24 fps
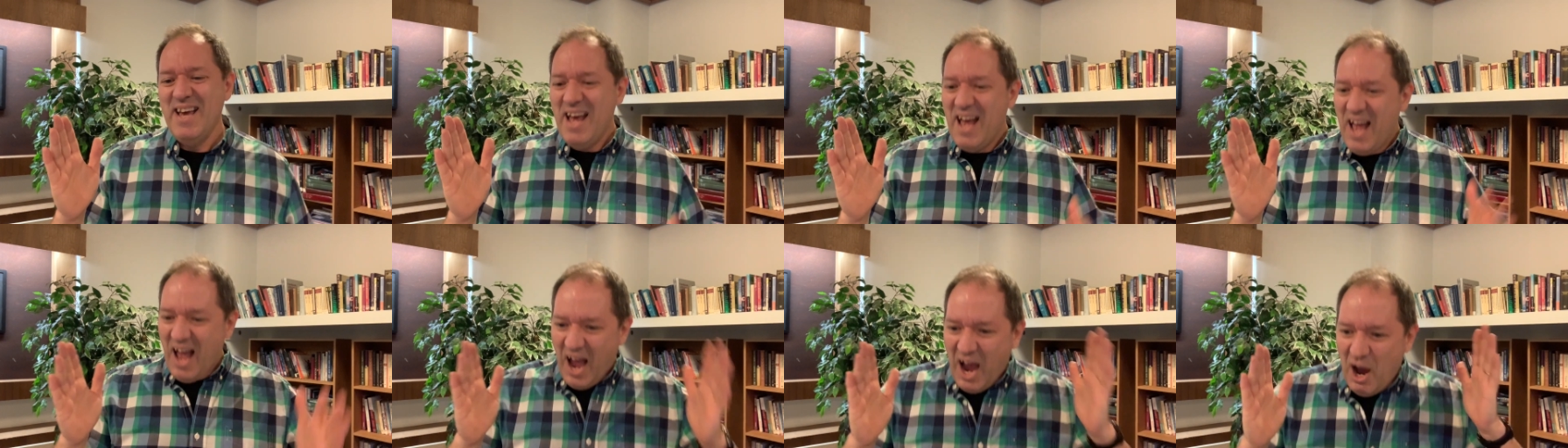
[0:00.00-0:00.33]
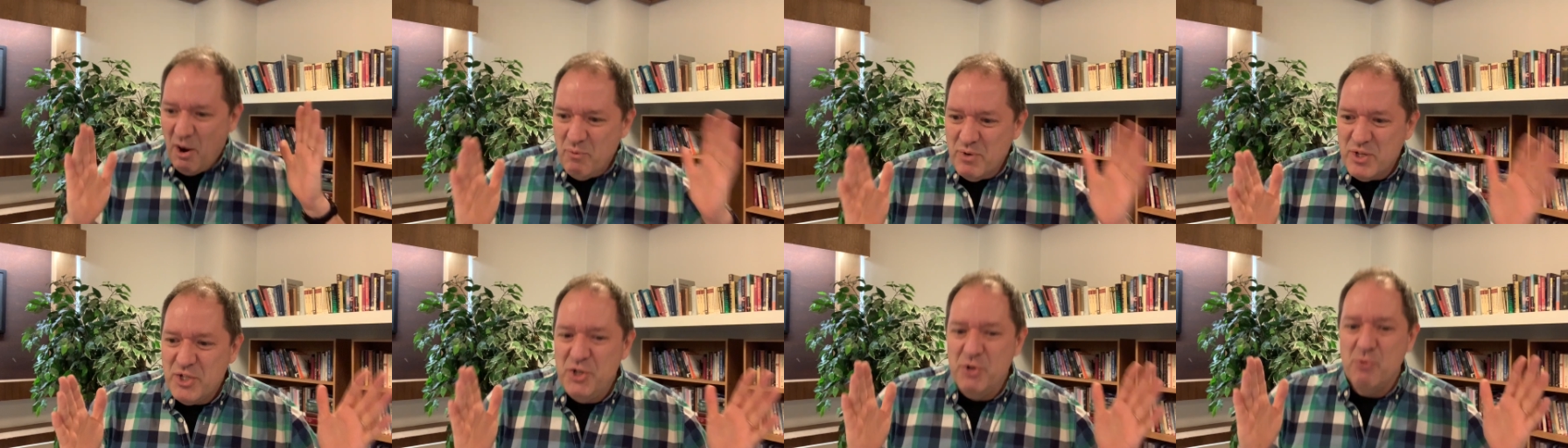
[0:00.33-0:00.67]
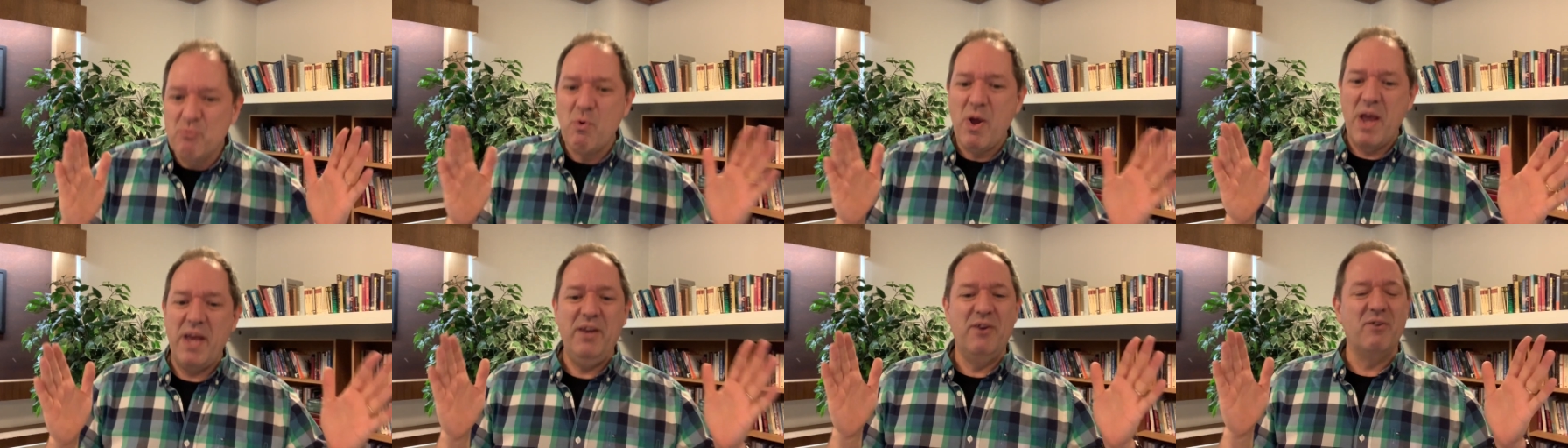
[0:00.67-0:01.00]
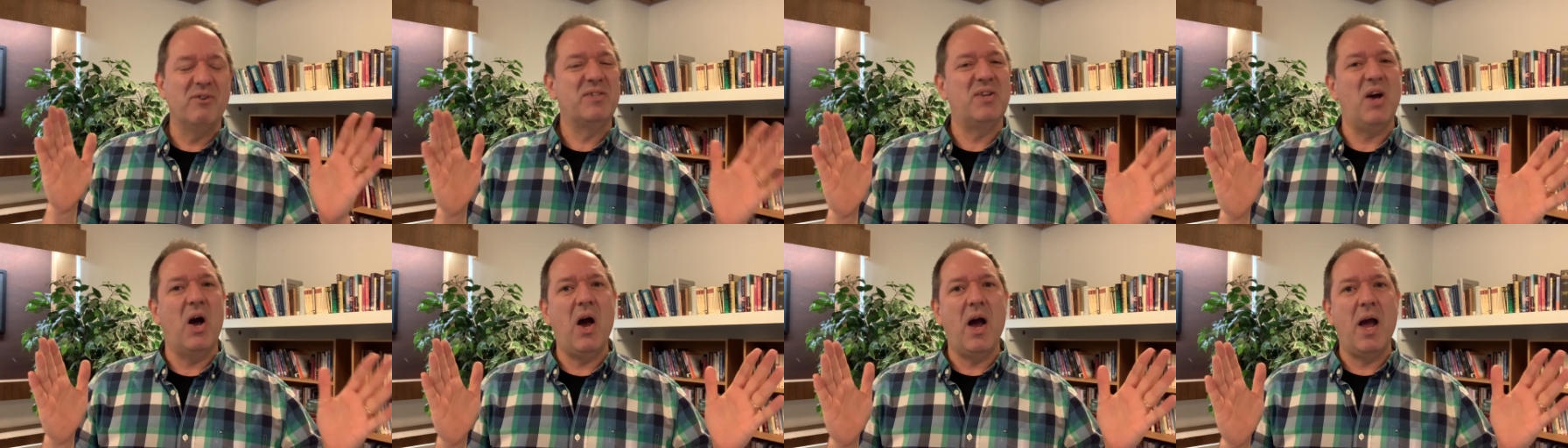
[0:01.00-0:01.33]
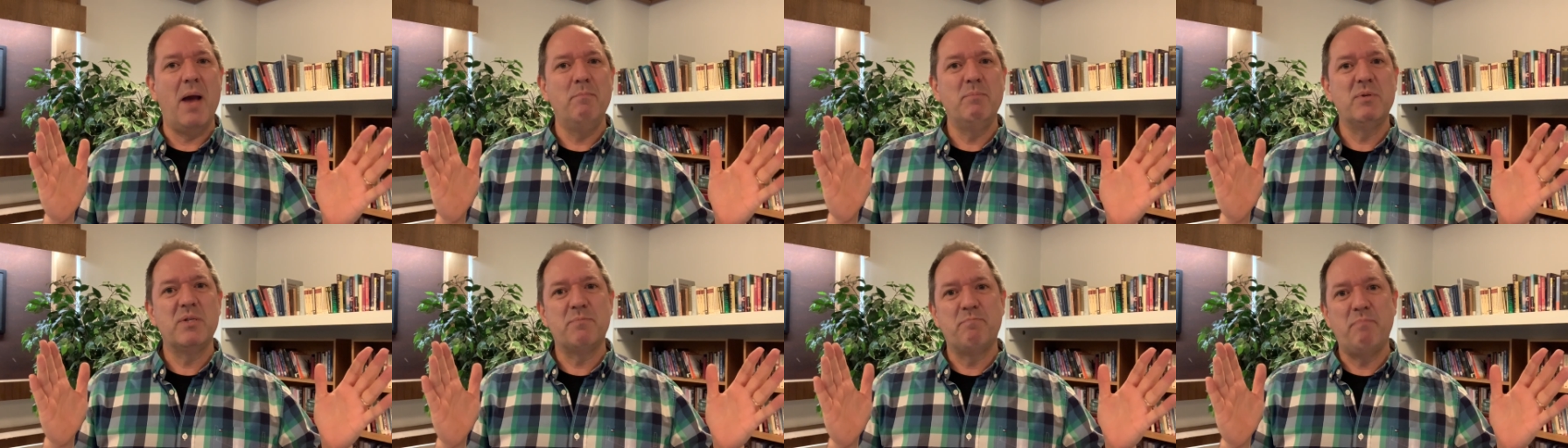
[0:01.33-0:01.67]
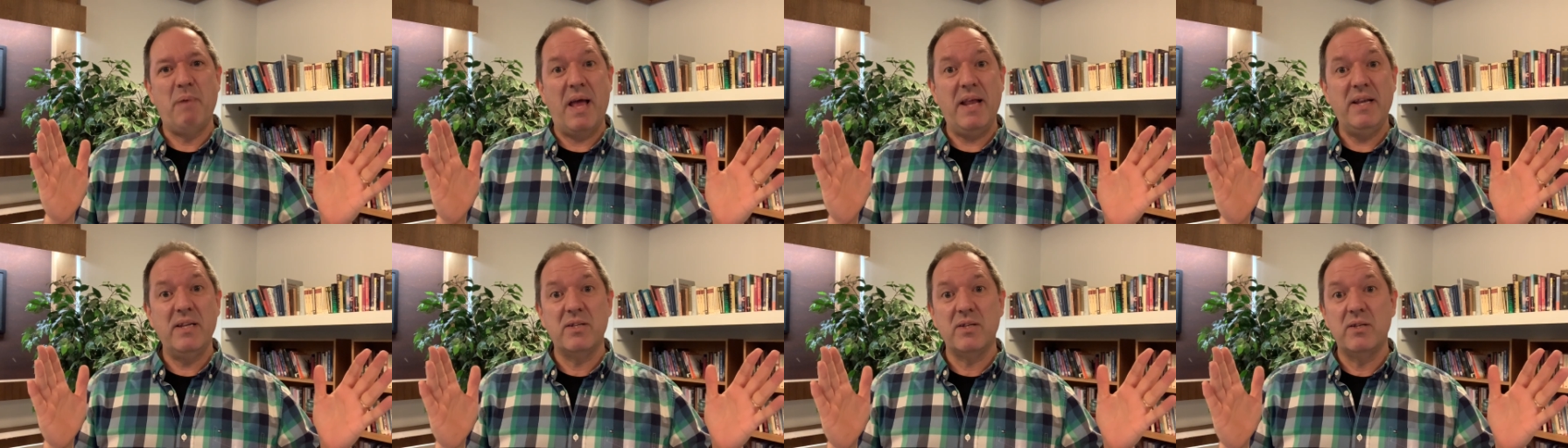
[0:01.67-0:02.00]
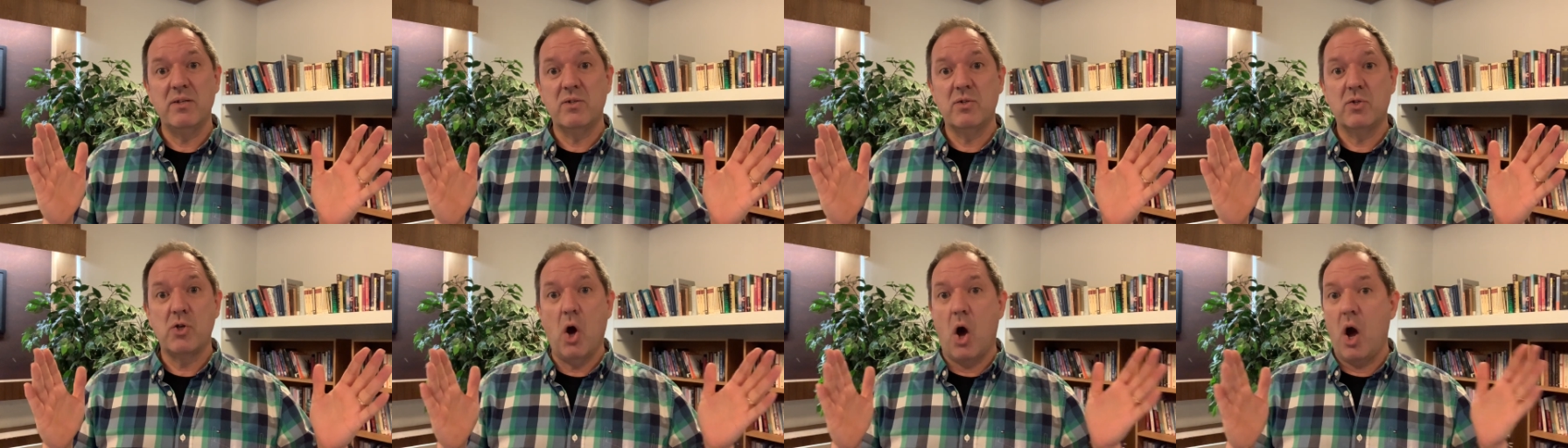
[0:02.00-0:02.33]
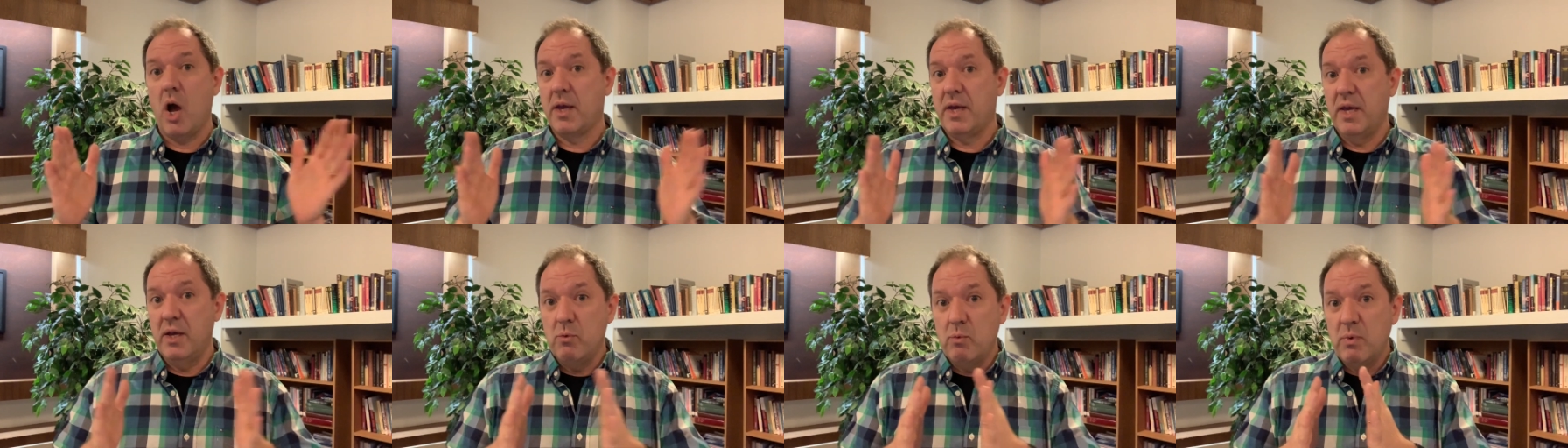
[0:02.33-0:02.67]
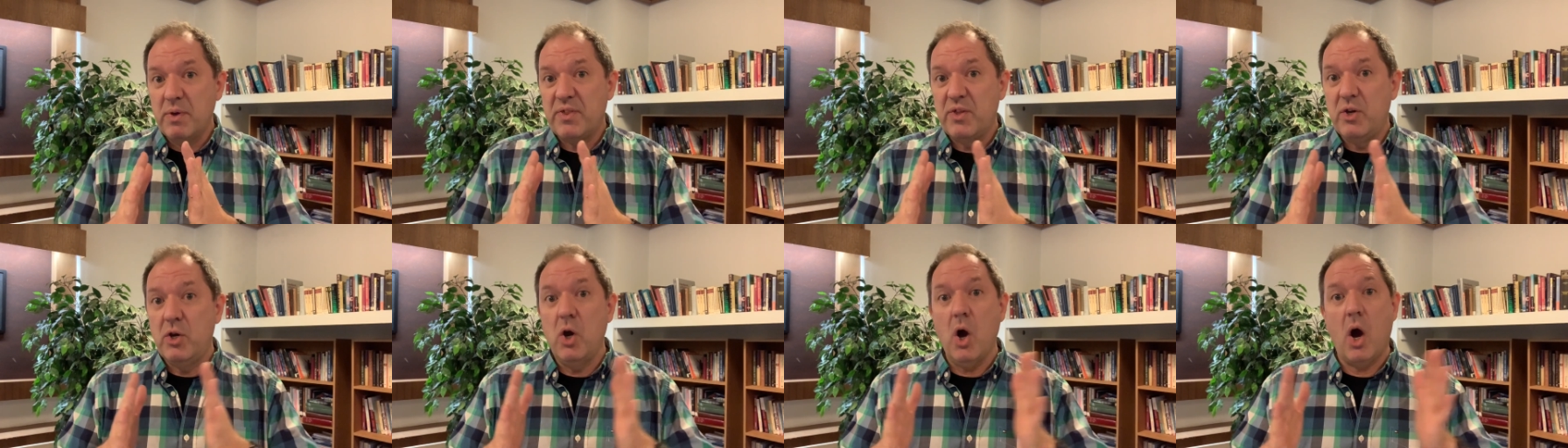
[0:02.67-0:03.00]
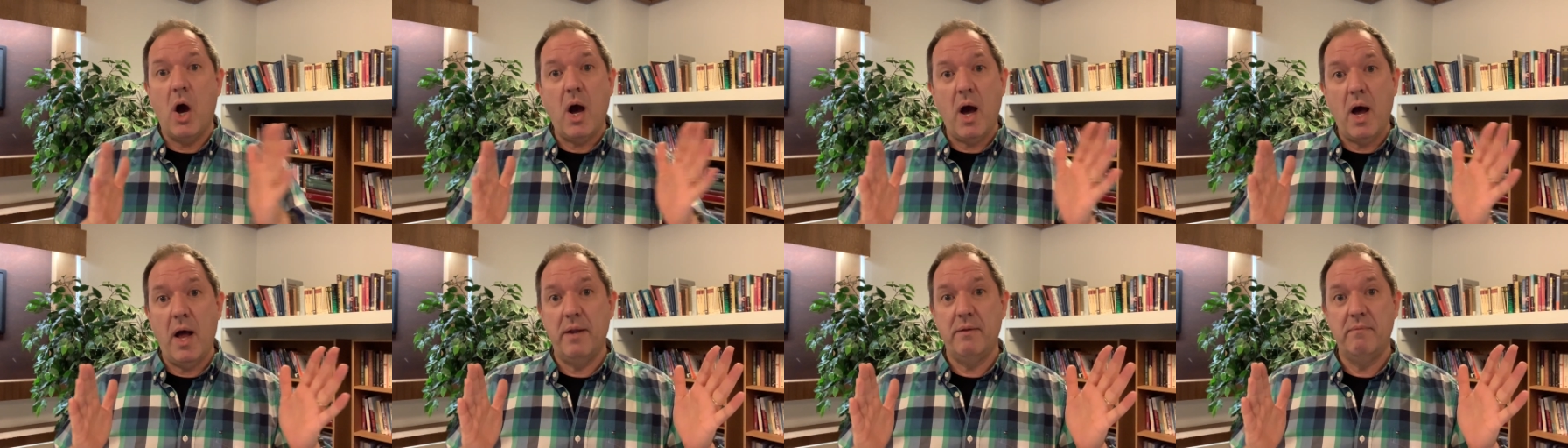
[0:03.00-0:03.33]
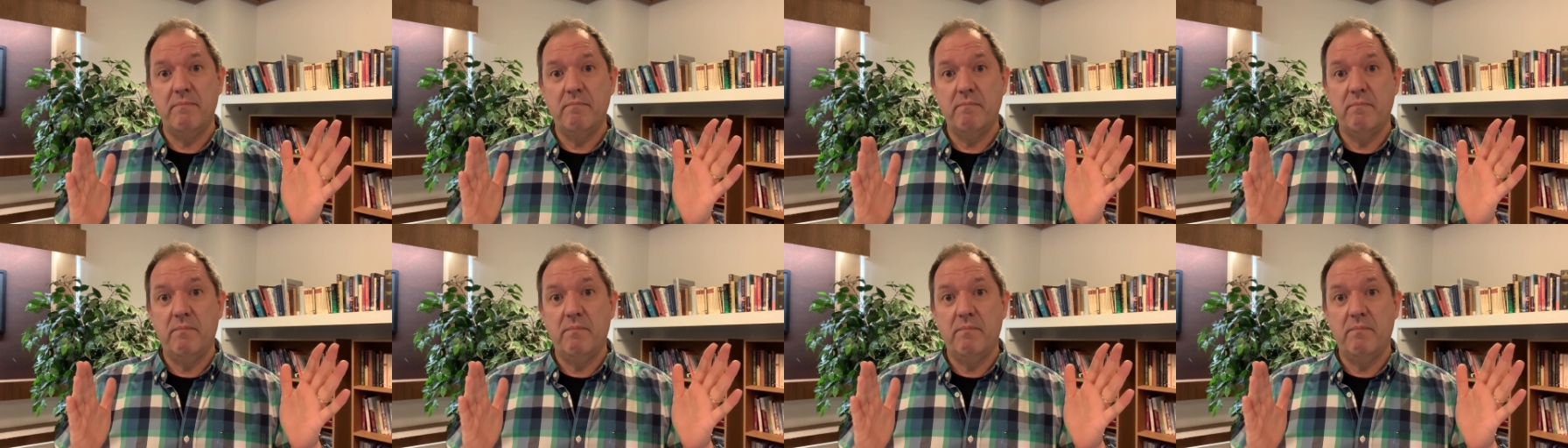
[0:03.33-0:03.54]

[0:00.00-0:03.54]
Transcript: how would you rate your time spent talking with God